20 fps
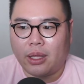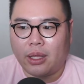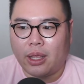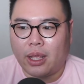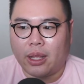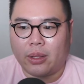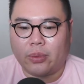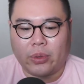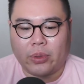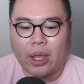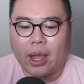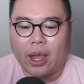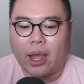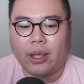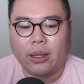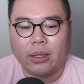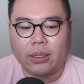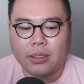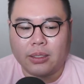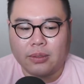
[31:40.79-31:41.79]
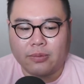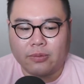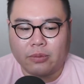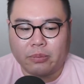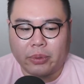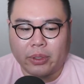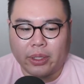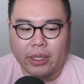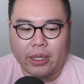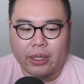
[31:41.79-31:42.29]
And the highlights of the
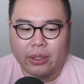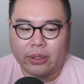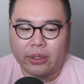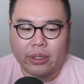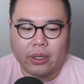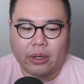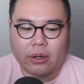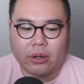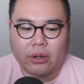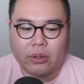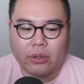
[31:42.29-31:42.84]
play, I think,